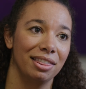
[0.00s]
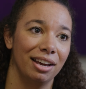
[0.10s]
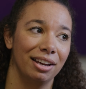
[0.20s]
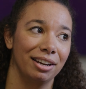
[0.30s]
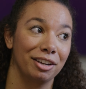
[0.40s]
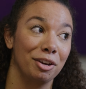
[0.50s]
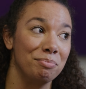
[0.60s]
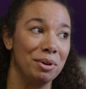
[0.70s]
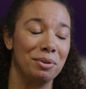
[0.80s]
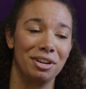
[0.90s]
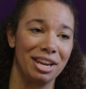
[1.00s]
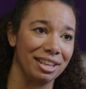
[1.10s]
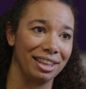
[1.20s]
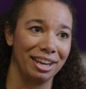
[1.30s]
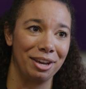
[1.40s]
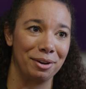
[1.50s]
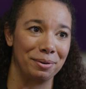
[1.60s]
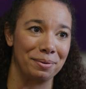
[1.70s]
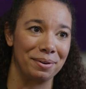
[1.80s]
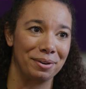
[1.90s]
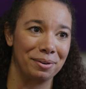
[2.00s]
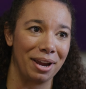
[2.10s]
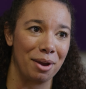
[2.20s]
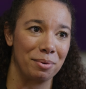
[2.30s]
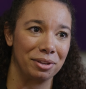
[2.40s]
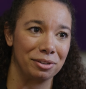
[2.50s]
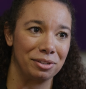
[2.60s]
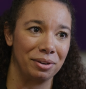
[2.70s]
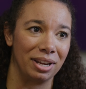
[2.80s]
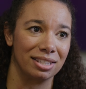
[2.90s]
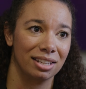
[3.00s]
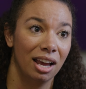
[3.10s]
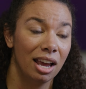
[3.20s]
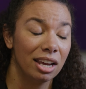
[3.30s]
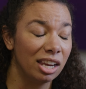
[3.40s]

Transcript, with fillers: and the community that you create with your students, mm-hmm.